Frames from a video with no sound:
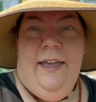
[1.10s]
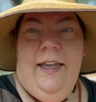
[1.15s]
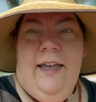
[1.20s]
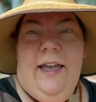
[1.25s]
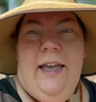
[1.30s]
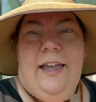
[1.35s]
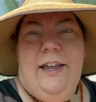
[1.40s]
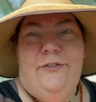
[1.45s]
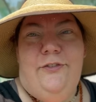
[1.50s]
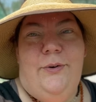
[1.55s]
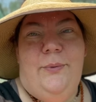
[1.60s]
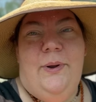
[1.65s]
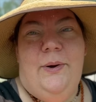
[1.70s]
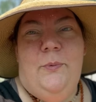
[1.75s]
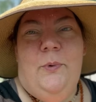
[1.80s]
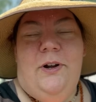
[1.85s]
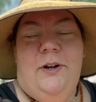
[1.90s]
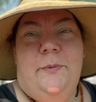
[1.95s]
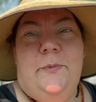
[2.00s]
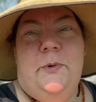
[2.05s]
Hey everyone,
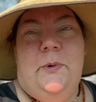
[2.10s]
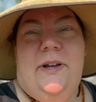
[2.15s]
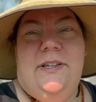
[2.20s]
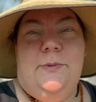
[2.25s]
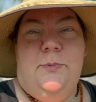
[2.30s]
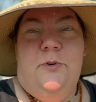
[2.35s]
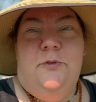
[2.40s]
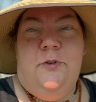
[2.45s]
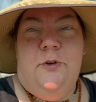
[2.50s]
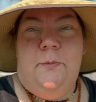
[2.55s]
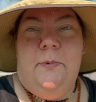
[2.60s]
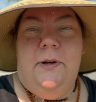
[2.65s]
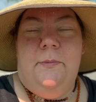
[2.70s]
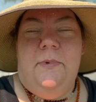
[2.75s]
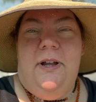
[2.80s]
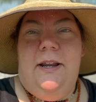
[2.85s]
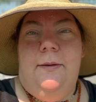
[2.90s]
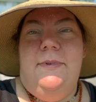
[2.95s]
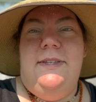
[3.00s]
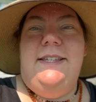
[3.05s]
welcome to our small footprint.
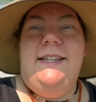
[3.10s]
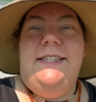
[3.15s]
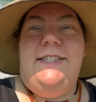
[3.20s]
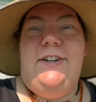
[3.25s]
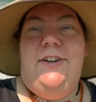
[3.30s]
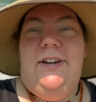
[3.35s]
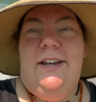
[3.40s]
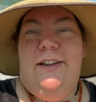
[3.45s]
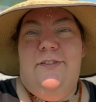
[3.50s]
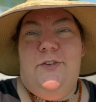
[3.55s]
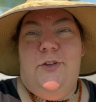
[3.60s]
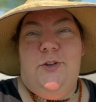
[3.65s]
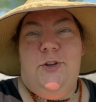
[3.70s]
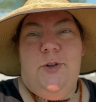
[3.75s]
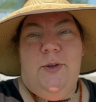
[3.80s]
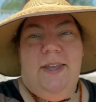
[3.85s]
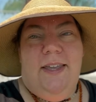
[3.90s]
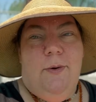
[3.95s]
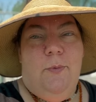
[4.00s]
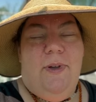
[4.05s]
My name is Nyssa, and if you're
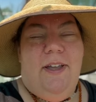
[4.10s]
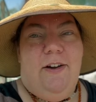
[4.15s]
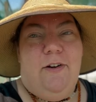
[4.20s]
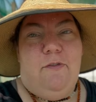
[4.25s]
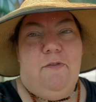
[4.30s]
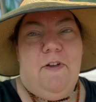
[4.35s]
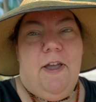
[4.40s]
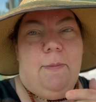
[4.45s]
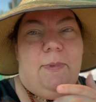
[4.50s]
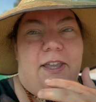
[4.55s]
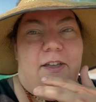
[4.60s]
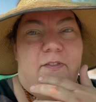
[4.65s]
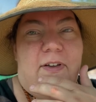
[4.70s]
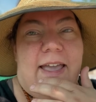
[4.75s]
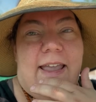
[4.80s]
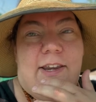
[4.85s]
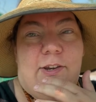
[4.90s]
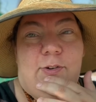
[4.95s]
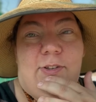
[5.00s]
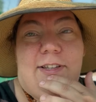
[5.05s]
new here, we are a family of
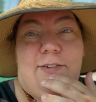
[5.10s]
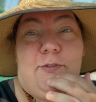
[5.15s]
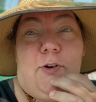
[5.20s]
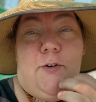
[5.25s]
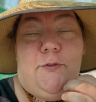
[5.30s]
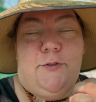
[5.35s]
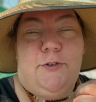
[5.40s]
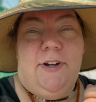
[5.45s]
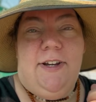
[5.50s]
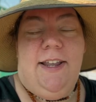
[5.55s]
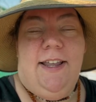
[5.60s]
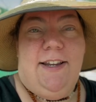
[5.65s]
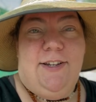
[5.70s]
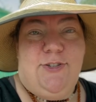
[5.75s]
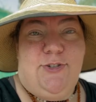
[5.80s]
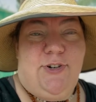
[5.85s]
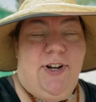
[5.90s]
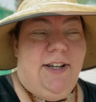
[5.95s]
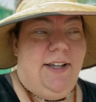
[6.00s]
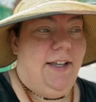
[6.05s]
8 who live off-grid in
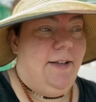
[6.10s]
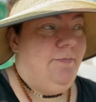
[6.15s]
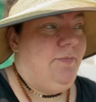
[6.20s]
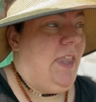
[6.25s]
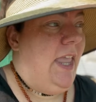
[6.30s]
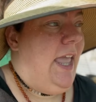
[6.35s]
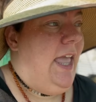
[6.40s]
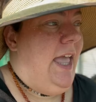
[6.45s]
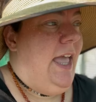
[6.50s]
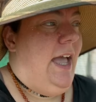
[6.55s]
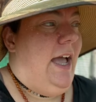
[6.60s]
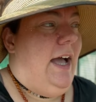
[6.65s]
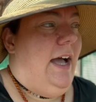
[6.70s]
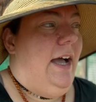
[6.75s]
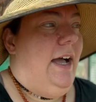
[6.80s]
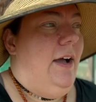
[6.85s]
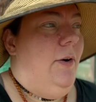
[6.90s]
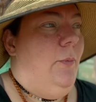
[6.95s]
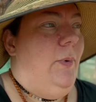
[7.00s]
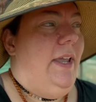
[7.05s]
Australia.
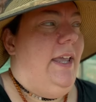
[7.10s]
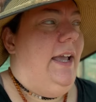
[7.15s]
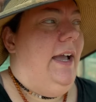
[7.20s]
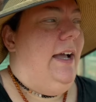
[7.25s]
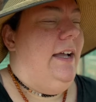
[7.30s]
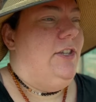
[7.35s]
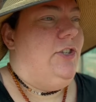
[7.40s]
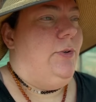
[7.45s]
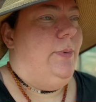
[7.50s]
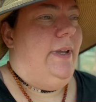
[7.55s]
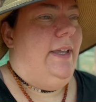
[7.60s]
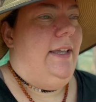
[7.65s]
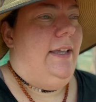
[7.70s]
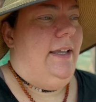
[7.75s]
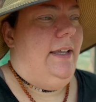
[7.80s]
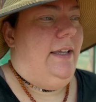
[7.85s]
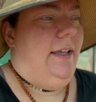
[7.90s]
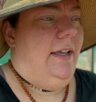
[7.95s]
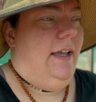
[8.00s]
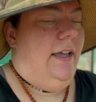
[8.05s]
We are
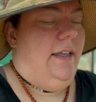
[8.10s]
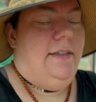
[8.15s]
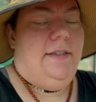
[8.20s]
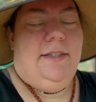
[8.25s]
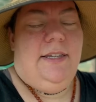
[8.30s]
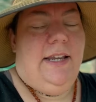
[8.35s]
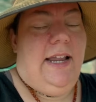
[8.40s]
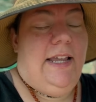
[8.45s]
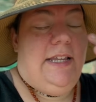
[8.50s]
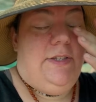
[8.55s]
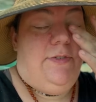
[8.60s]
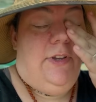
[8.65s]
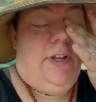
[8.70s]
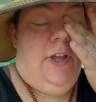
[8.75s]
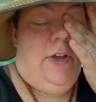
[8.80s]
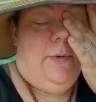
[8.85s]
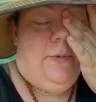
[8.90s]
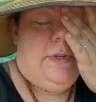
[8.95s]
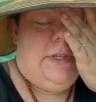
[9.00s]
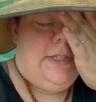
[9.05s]
doing, today's
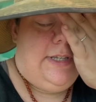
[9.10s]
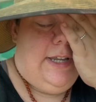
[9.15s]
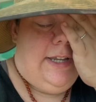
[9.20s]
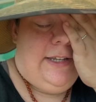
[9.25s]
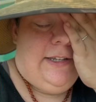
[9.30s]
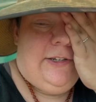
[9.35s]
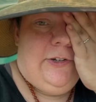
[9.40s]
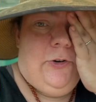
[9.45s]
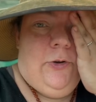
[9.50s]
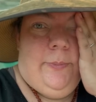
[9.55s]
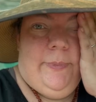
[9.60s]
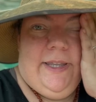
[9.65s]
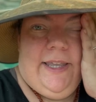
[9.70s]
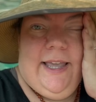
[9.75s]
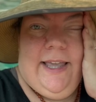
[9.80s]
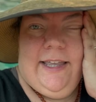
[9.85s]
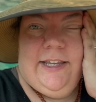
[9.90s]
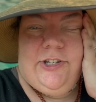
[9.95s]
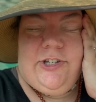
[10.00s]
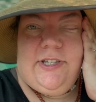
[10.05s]
video is normally
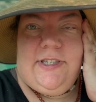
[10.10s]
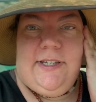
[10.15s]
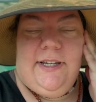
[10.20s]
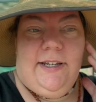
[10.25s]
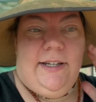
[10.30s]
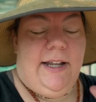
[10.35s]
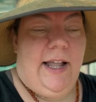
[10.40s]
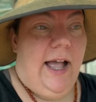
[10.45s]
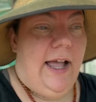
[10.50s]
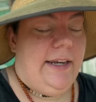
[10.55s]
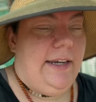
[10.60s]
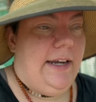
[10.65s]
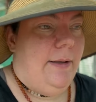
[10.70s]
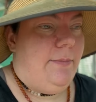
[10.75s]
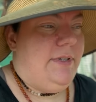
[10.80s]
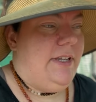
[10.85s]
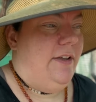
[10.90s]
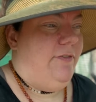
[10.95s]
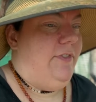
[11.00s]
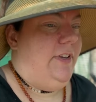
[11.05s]
just a garden
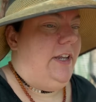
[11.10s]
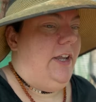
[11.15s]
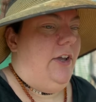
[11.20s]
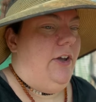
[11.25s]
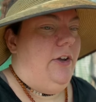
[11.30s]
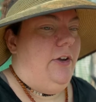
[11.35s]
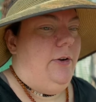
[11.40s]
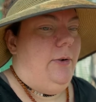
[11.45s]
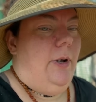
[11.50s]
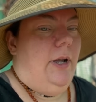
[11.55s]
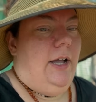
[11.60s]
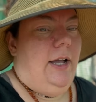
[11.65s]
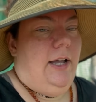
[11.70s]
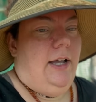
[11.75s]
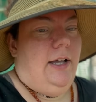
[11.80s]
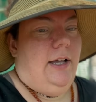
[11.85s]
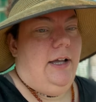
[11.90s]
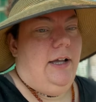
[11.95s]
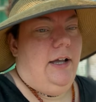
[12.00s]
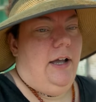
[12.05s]
update video.
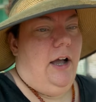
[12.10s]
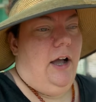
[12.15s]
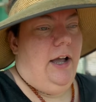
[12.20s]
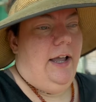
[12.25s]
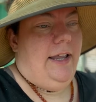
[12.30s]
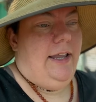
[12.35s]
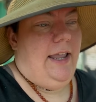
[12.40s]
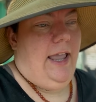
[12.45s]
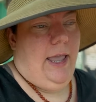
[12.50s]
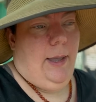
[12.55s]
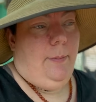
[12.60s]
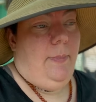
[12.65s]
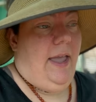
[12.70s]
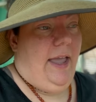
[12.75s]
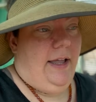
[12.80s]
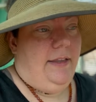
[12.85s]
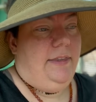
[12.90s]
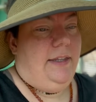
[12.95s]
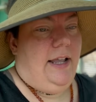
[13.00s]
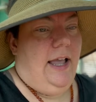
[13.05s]
I am
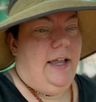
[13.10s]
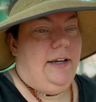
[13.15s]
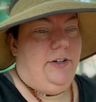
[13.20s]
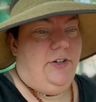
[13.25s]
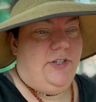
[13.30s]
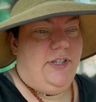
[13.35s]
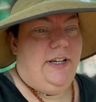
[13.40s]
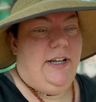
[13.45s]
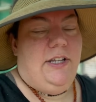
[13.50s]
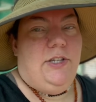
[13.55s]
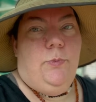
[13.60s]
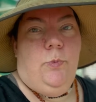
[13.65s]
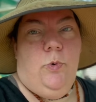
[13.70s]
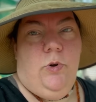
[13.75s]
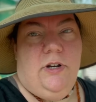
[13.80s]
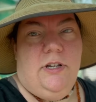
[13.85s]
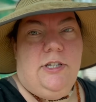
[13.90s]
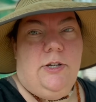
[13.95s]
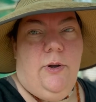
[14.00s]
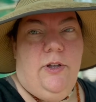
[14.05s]
out in the garden because I need to
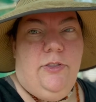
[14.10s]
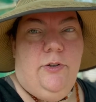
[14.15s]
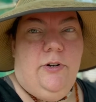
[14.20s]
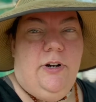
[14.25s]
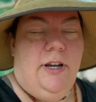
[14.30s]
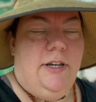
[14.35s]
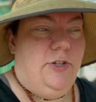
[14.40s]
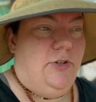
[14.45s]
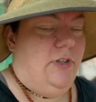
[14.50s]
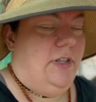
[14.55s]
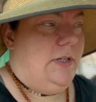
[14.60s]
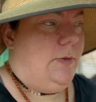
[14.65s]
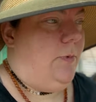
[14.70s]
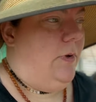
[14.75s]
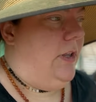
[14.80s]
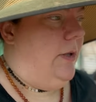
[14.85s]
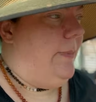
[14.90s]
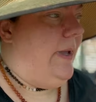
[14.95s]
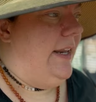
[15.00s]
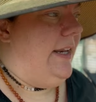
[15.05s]
water, so I thought I'd do this
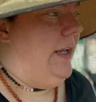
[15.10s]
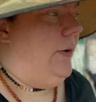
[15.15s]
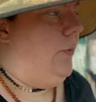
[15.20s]
while I'm out here